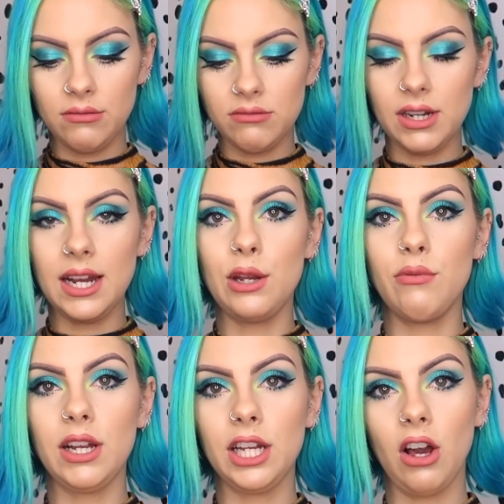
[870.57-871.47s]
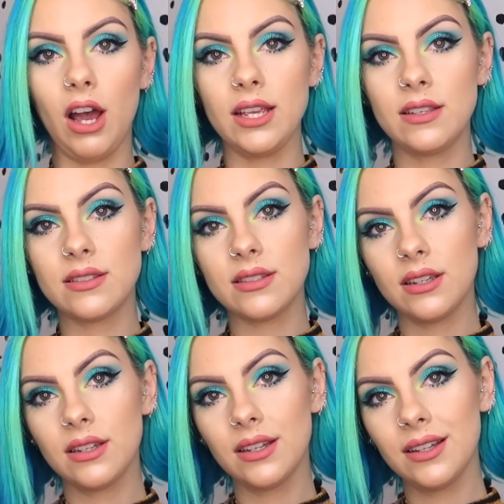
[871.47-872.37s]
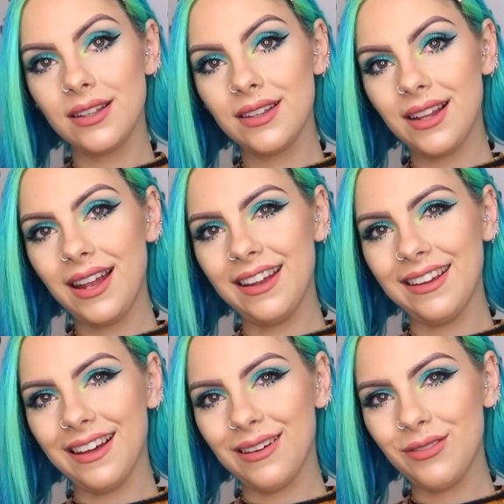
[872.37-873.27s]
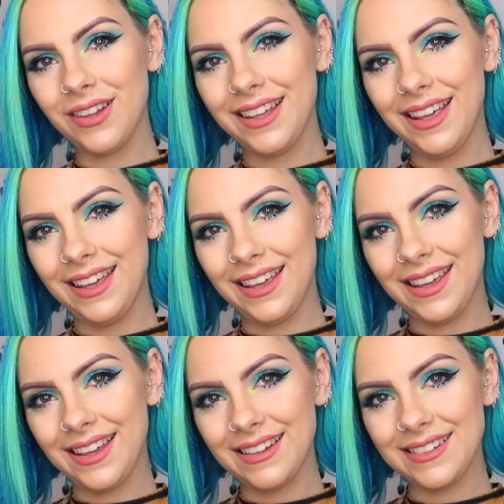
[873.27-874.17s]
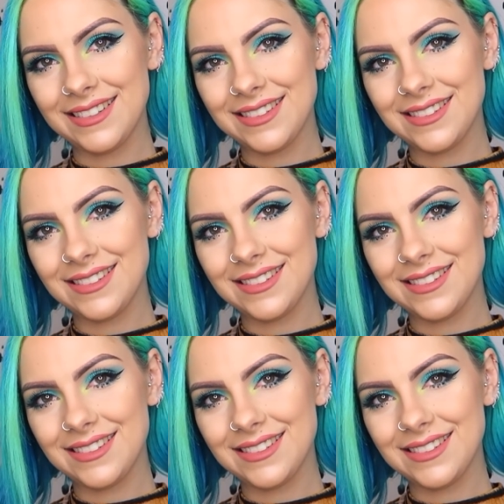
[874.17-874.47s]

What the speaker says: Really, really nice. Love it.